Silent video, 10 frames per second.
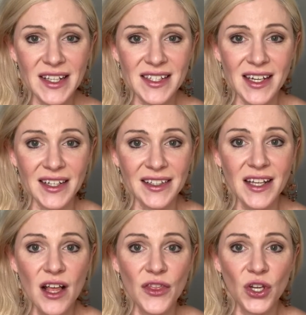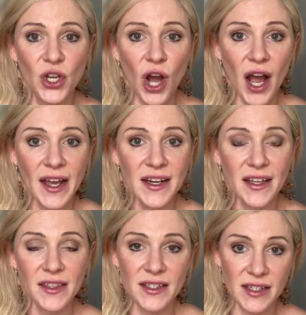started, the guide
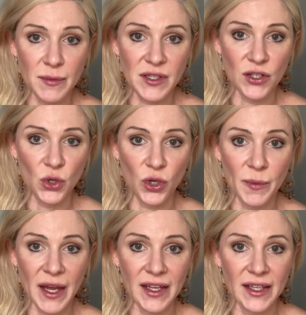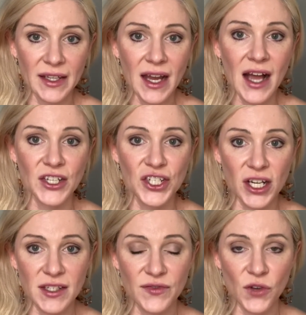and the steps I talk about here are
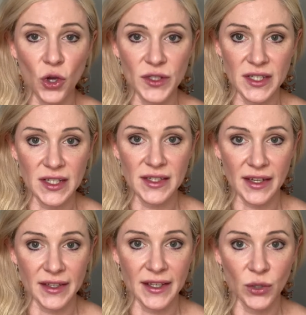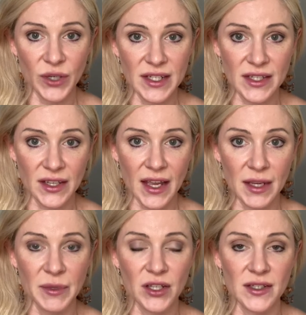just for Aussies and Kiwis, okay?
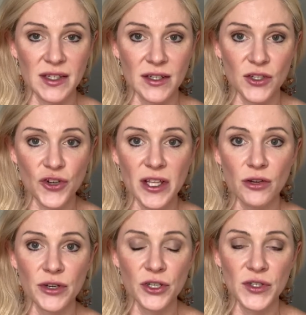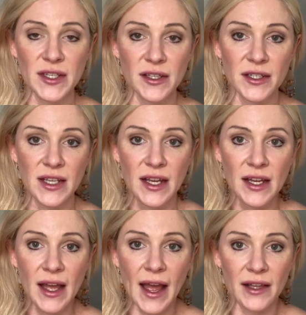Because in Australia and New Zealand,
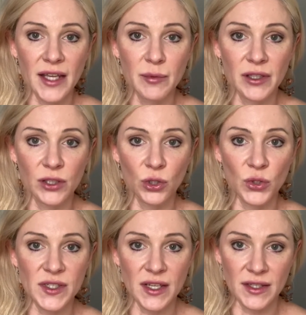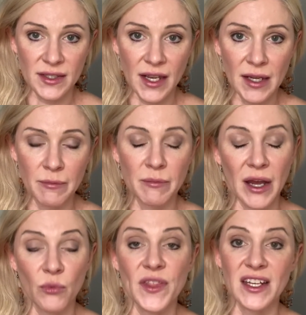our labelling laws are the same,
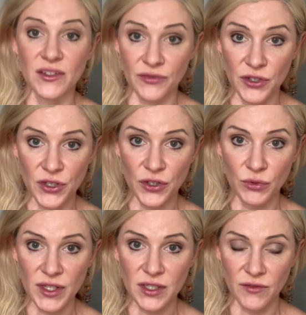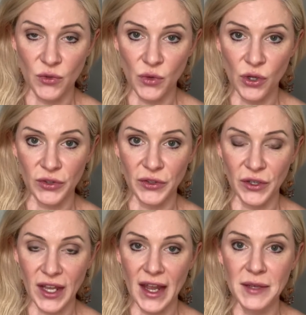but they're different to the rest of the world,
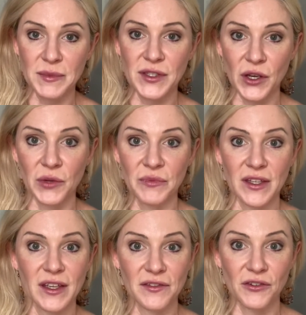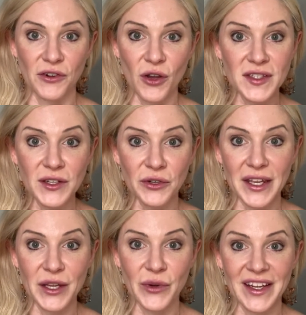okay? So if you're an Aussie or a
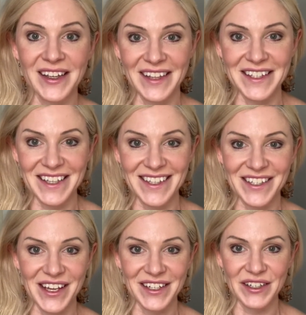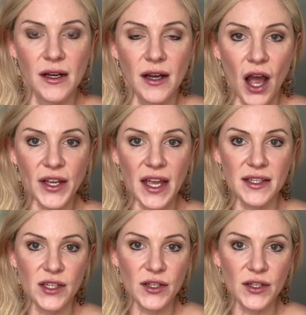Kiwi, let's get started. Okay, so